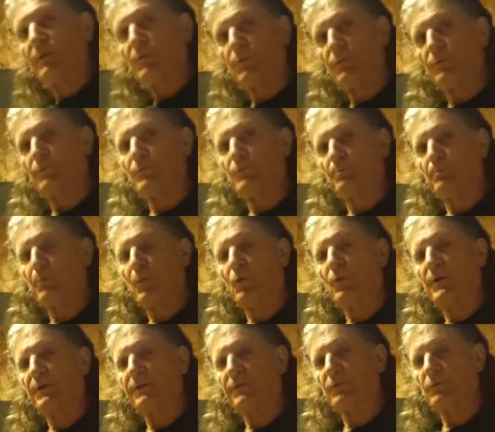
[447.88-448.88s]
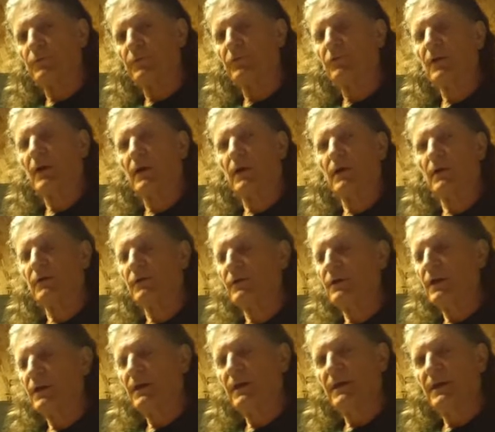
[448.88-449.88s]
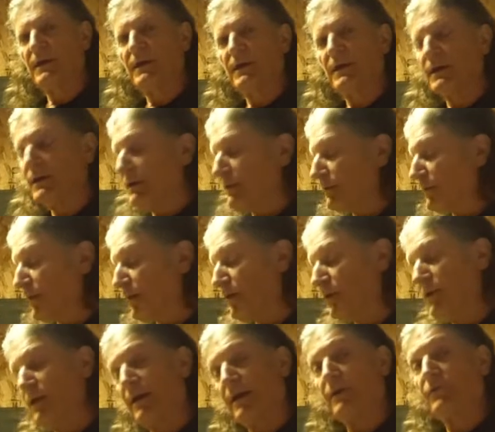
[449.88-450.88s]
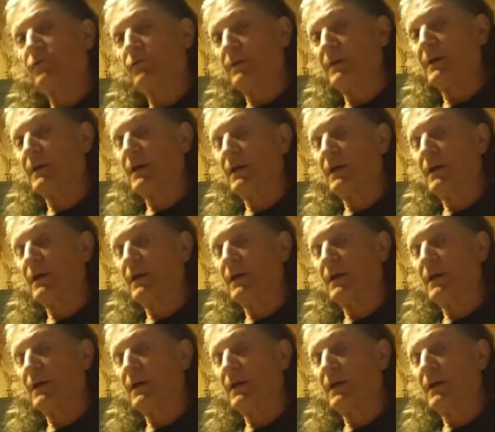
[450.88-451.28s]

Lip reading: We're boring through sand. That'll actually